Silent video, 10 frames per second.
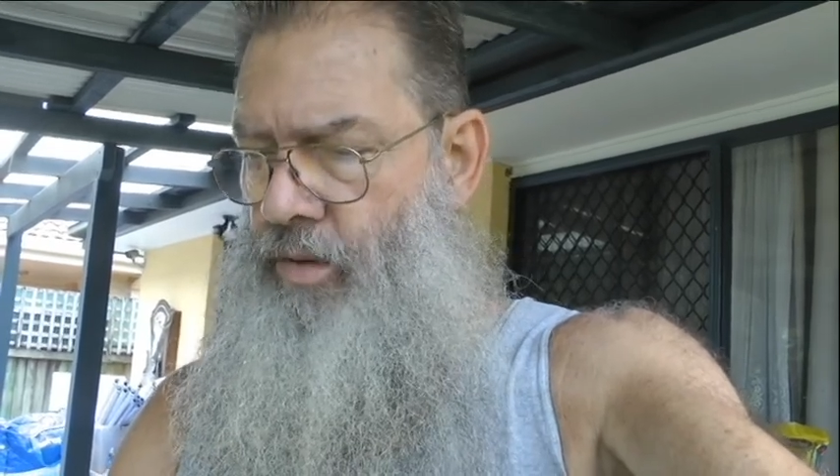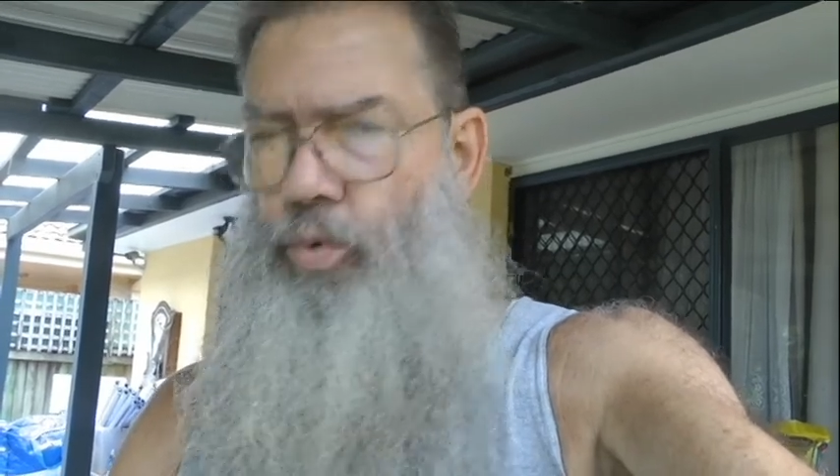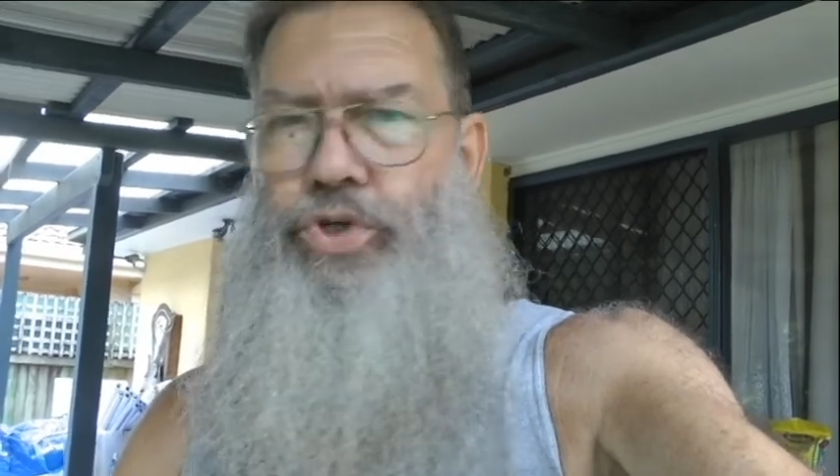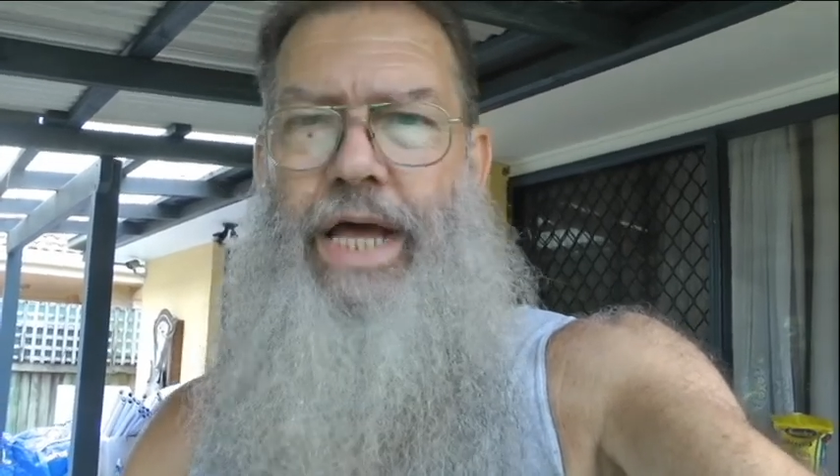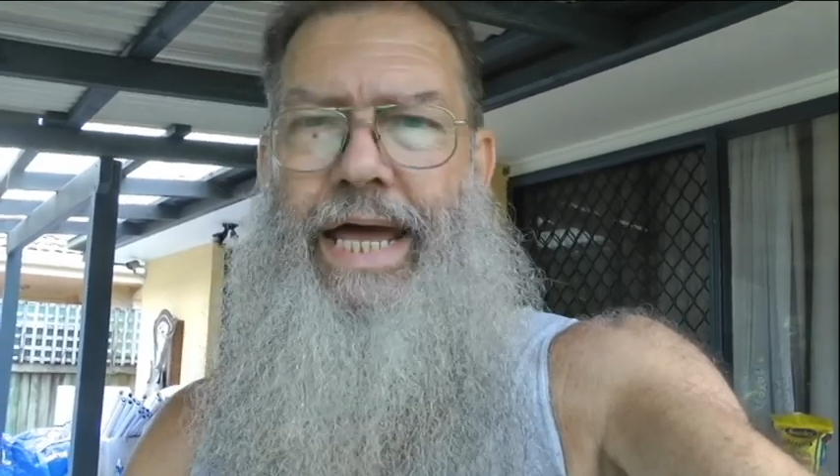
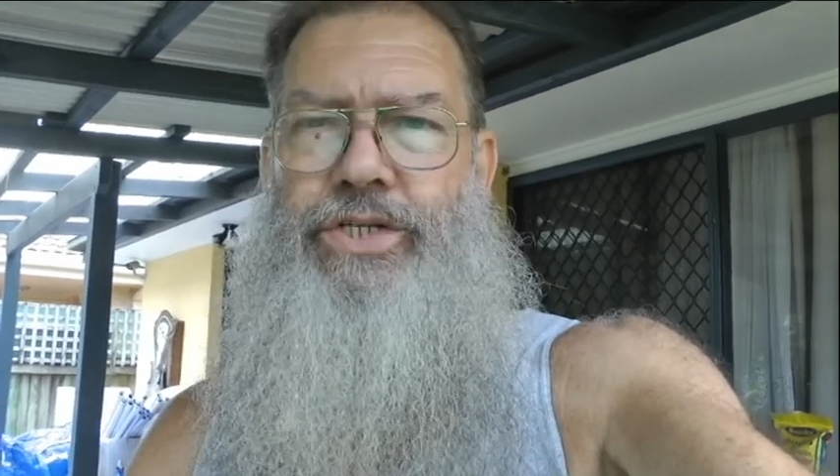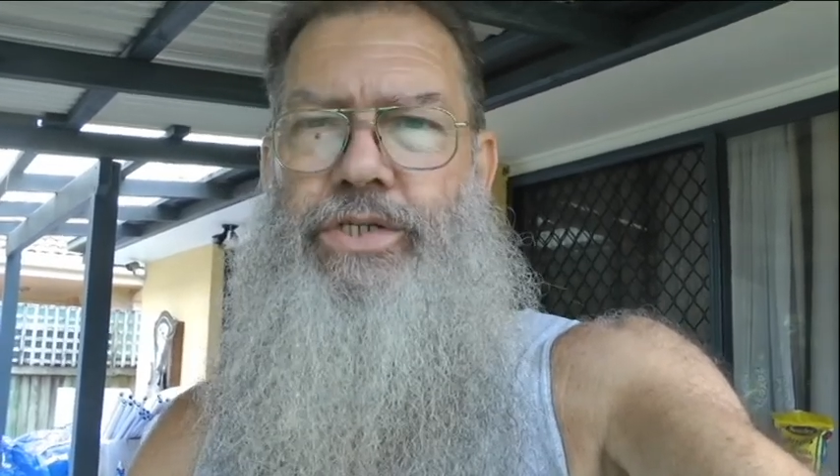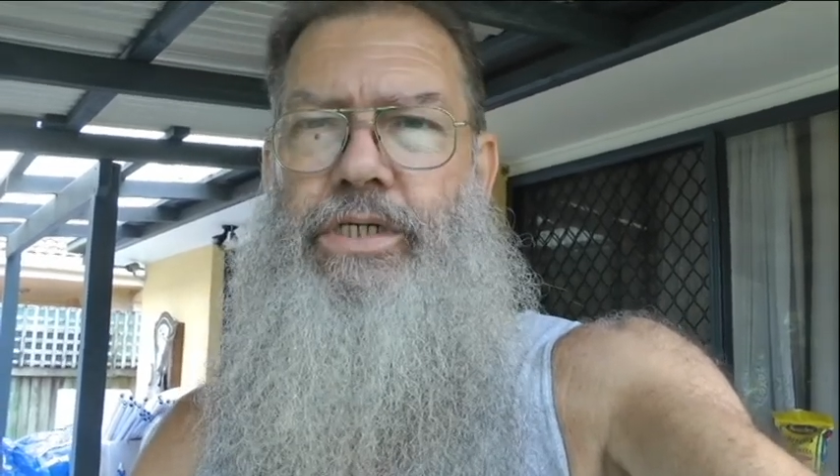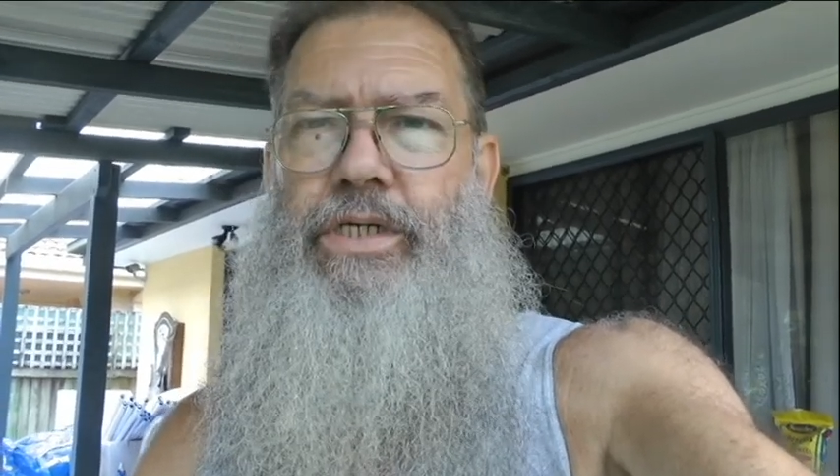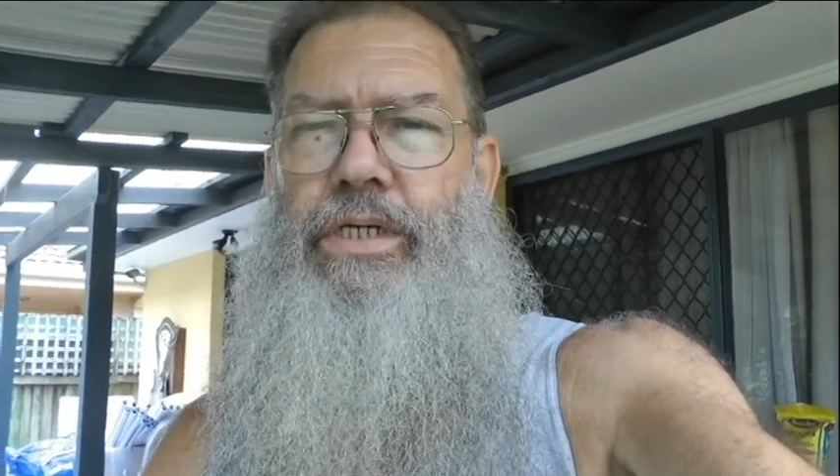which
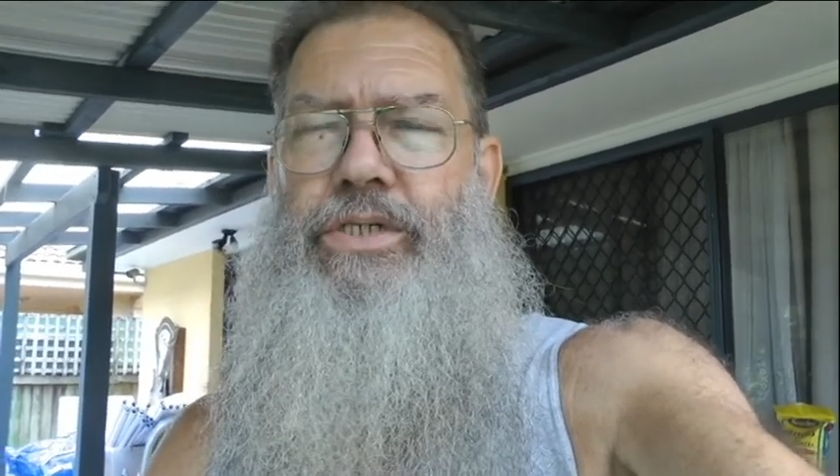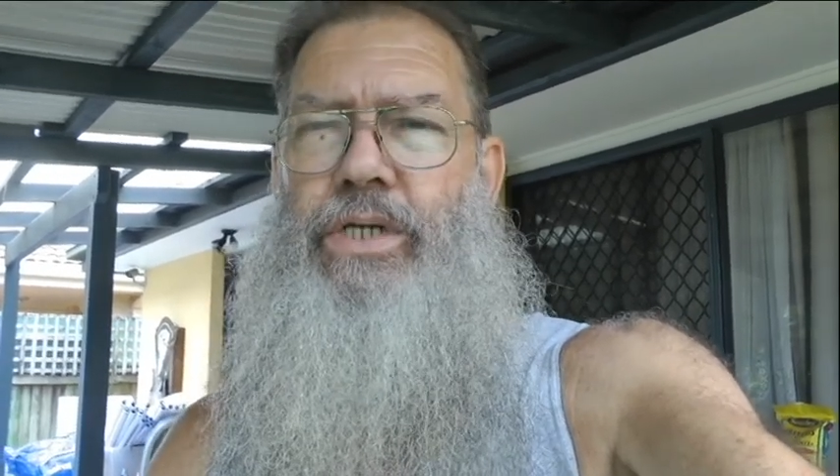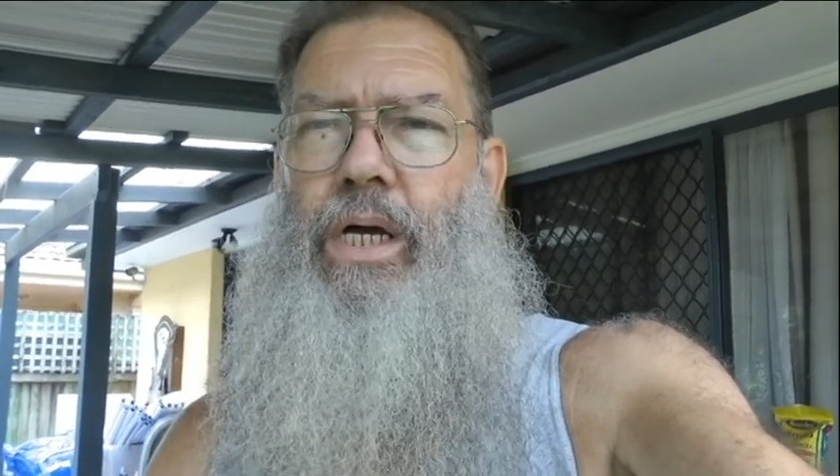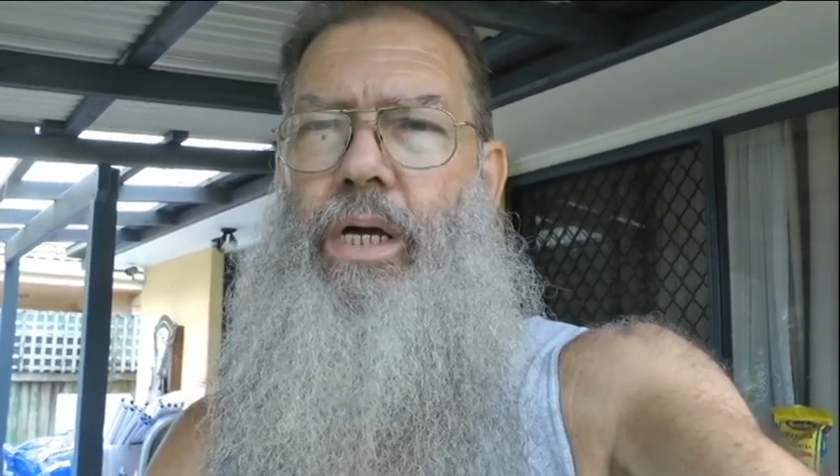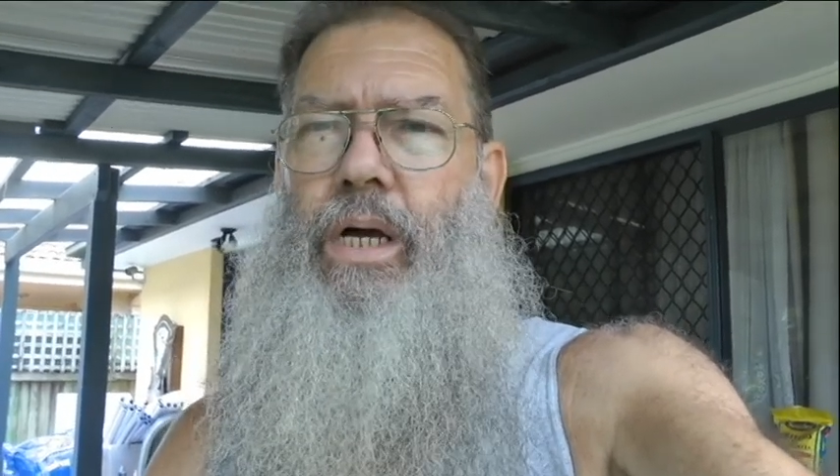actually
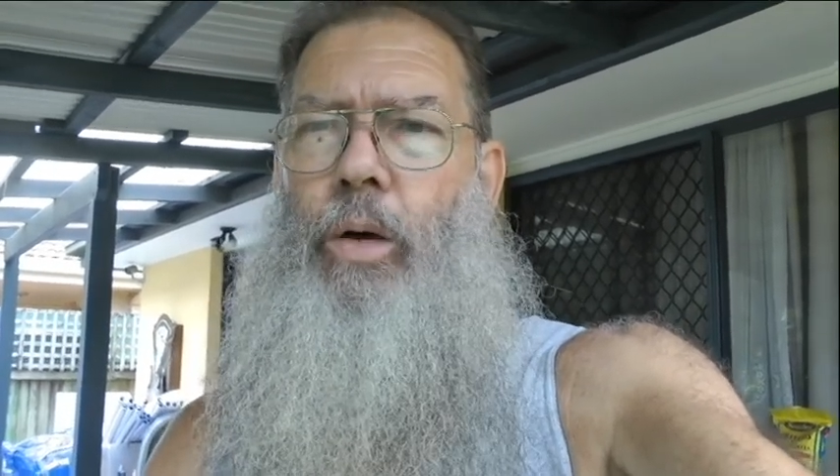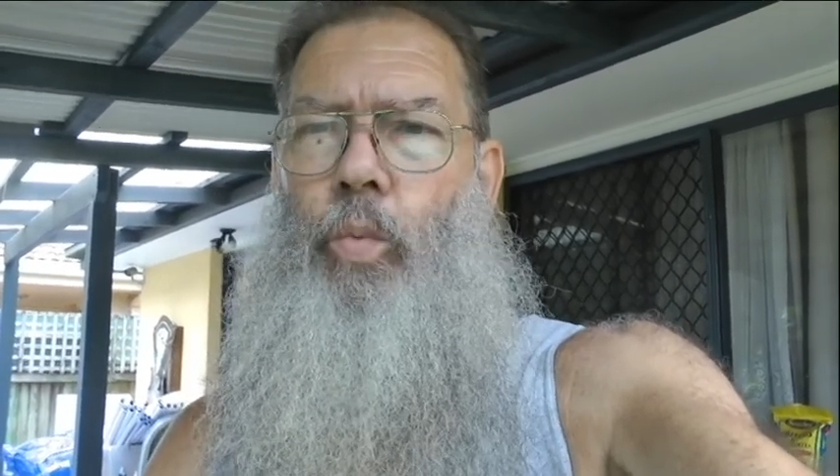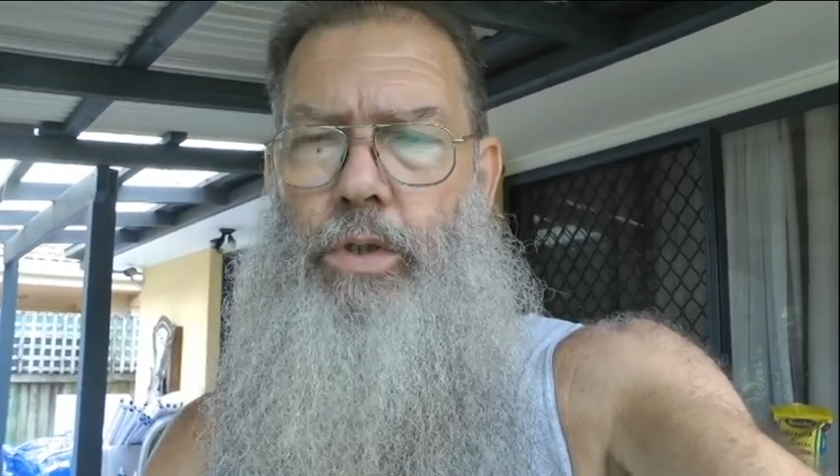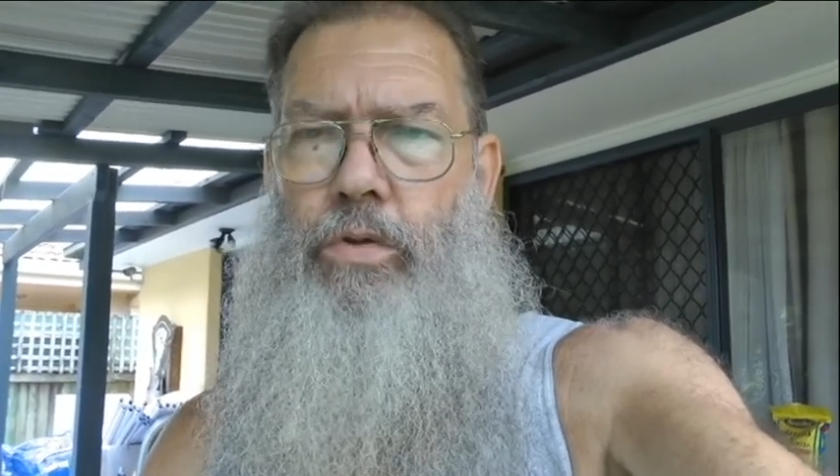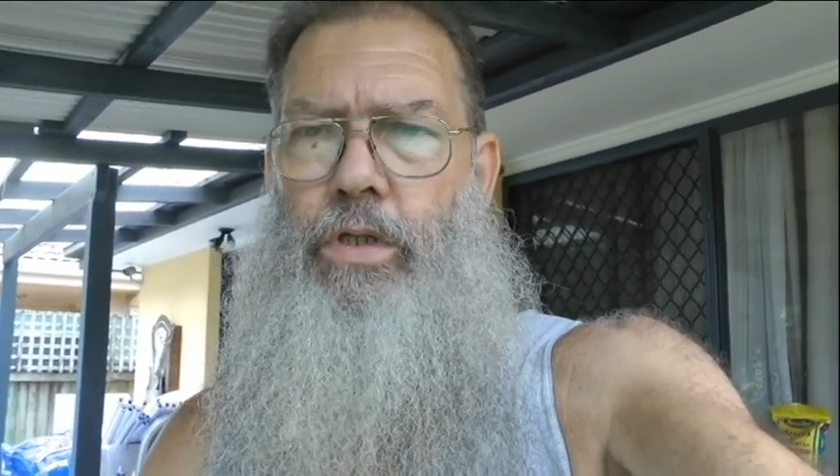is a
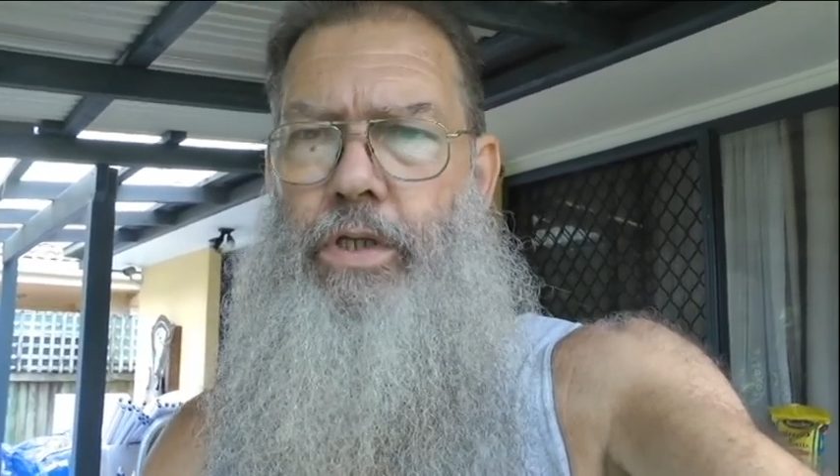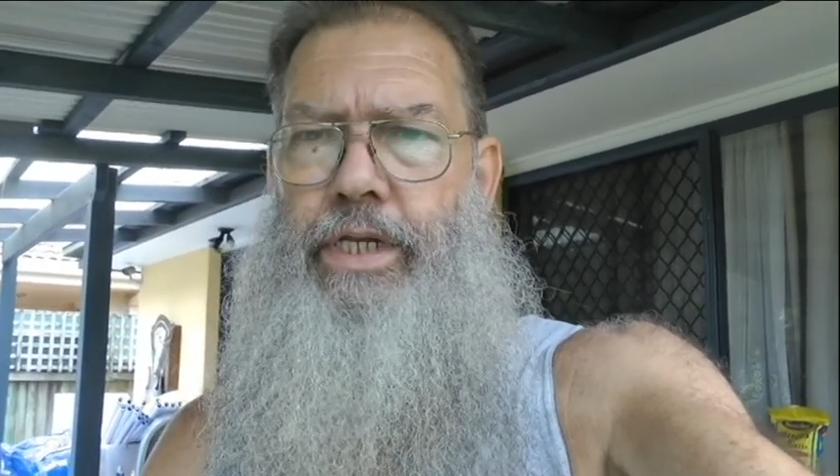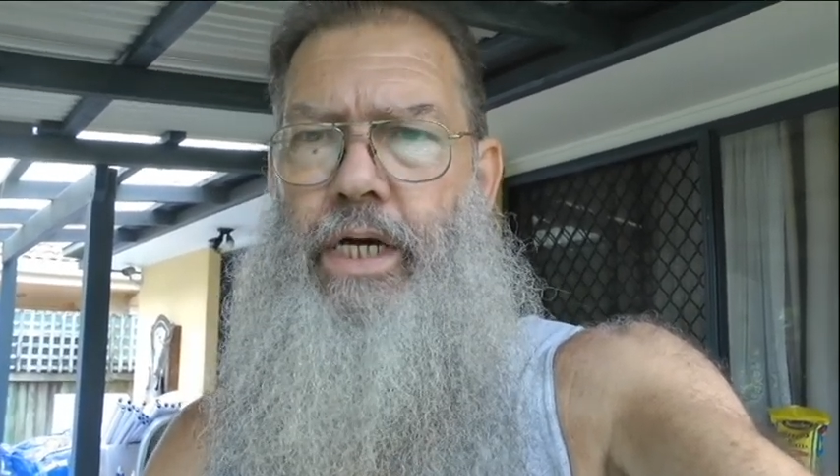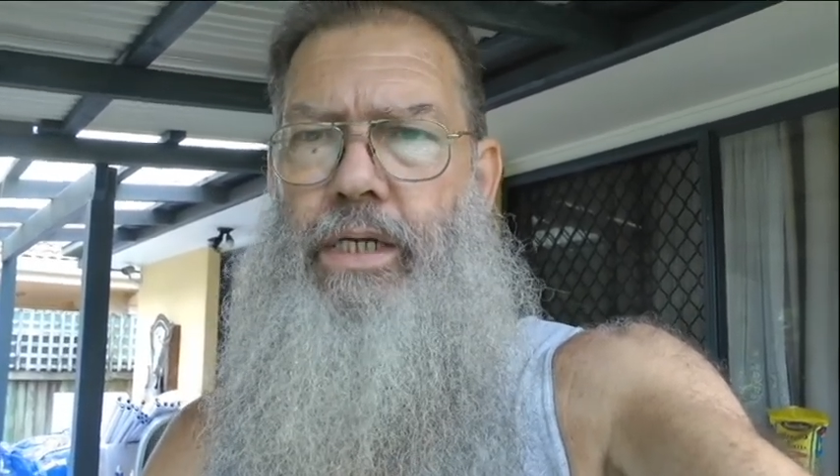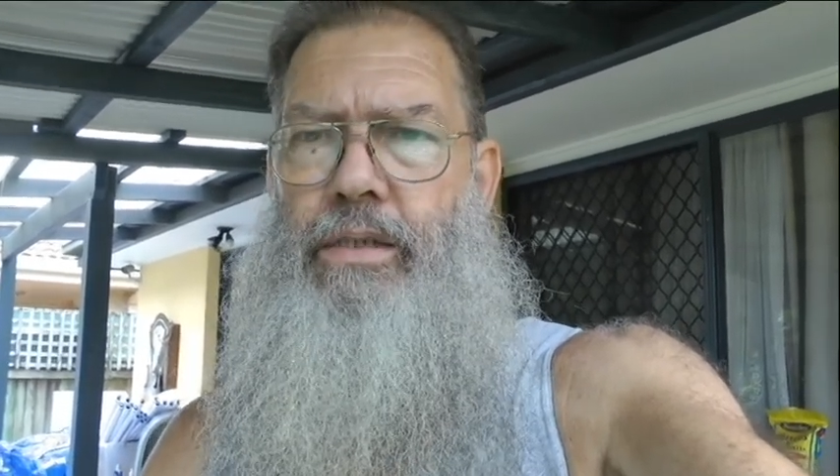wheel cleaner,